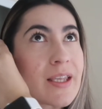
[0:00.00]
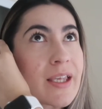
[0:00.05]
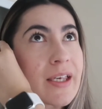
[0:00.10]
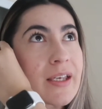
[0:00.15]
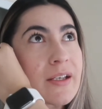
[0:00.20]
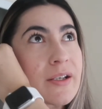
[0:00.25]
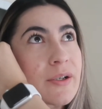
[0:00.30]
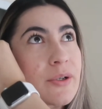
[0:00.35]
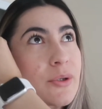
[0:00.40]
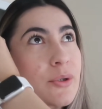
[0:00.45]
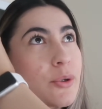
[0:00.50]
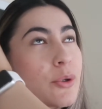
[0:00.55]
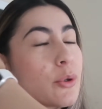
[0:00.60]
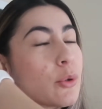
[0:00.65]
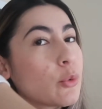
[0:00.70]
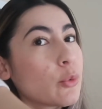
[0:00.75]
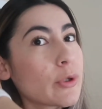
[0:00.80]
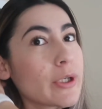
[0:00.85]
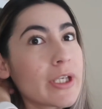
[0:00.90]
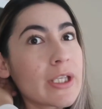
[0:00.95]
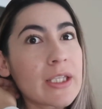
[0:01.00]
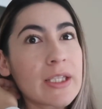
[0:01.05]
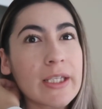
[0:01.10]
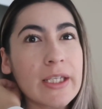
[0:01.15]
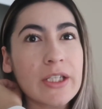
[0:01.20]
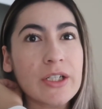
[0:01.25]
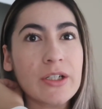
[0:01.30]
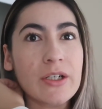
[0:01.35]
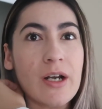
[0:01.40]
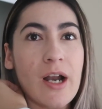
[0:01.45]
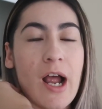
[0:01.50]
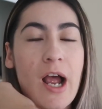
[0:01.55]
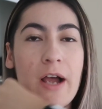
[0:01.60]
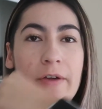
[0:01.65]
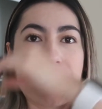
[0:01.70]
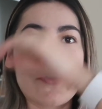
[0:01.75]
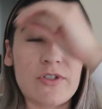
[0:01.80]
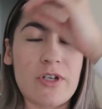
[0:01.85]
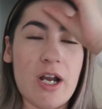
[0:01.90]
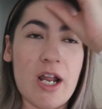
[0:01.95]
like a week later
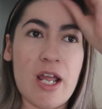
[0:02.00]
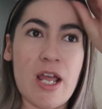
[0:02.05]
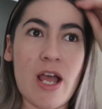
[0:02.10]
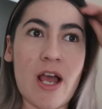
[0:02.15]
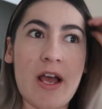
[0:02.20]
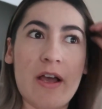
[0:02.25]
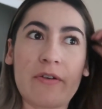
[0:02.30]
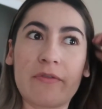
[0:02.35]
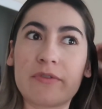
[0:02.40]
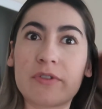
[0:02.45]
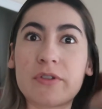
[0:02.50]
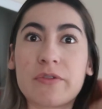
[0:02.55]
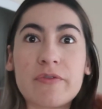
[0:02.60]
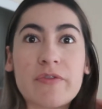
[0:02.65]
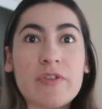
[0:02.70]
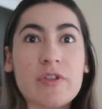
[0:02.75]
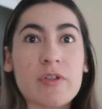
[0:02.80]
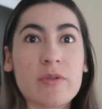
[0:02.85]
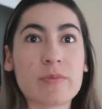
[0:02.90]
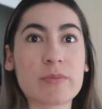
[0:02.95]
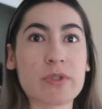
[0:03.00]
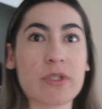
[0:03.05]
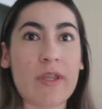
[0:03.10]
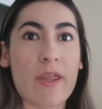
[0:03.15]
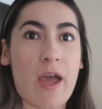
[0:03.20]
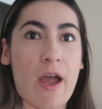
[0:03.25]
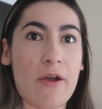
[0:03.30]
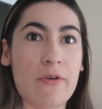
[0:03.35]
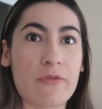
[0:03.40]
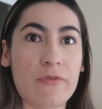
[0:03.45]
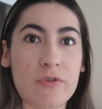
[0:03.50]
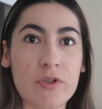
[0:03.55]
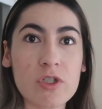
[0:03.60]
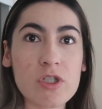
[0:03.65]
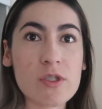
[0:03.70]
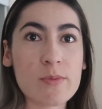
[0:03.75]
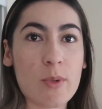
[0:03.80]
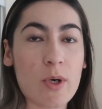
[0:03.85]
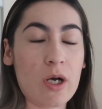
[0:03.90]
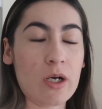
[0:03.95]
after I have filmed that
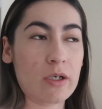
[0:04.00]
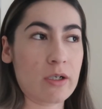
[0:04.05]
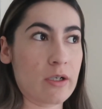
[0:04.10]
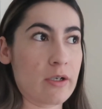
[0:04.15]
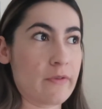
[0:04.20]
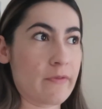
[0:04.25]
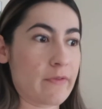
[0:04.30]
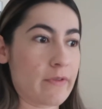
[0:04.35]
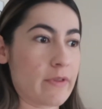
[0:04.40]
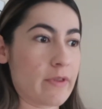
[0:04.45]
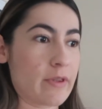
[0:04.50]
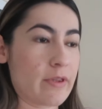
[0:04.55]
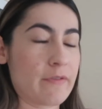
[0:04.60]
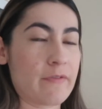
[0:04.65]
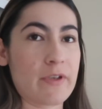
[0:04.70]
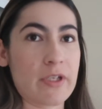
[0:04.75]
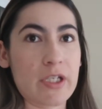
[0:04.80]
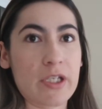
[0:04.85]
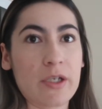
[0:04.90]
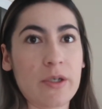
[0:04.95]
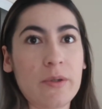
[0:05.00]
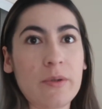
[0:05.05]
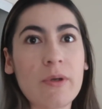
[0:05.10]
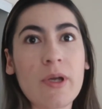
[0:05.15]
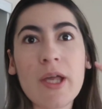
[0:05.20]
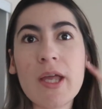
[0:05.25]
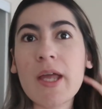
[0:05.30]
first part of the video,